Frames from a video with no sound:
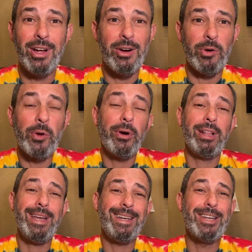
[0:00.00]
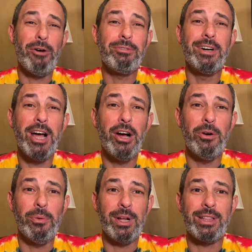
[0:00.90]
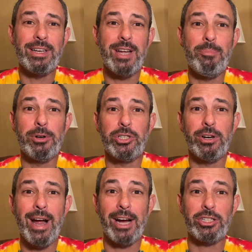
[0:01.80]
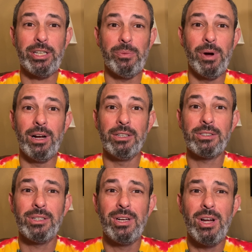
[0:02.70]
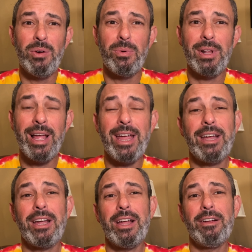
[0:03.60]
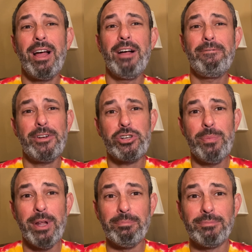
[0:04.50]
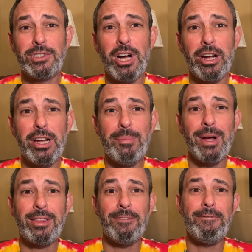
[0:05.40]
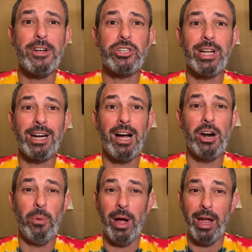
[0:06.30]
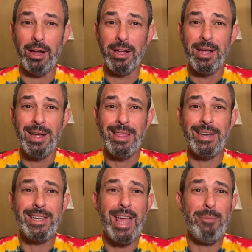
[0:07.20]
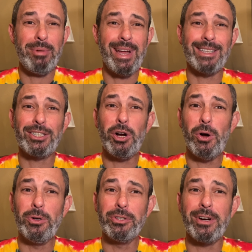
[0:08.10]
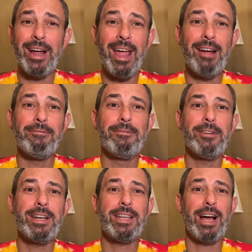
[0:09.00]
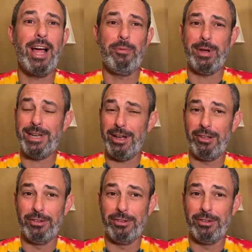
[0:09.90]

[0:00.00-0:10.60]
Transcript: We really don't know what the temperature actually was. We're like uh, fishermen talking about the fish that got away. The temp gets colder every time we tell the